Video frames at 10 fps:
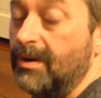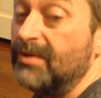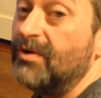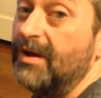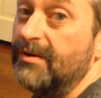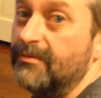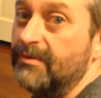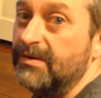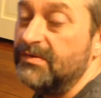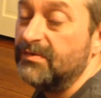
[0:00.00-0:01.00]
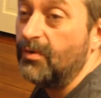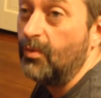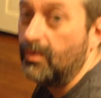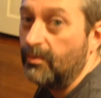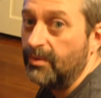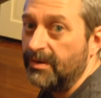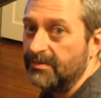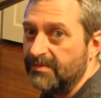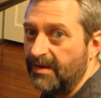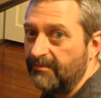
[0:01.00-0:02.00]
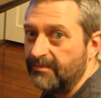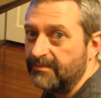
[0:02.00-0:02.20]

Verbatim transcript: Well, I tried to restore Windows 7.